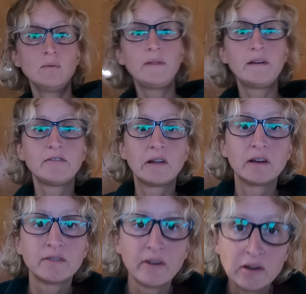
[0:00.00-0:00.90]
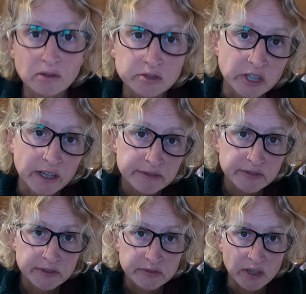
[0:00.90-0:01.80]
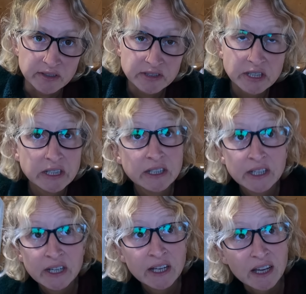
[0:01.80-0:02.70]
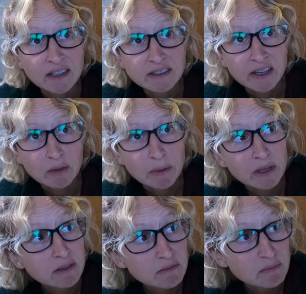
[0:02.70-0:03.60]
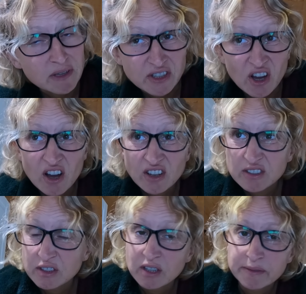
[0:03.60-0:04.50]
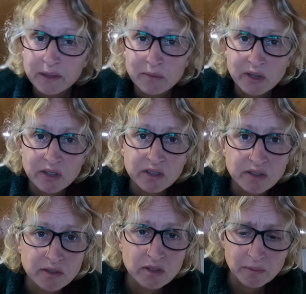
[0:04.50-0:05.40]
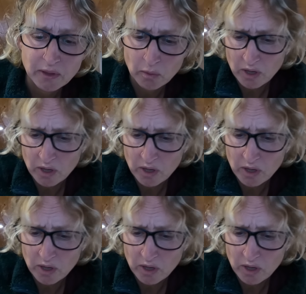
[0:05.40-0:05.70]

Well, that felt like a very long drive, friends. It's getting a bit bit dark, so I think we're gonna do a bit of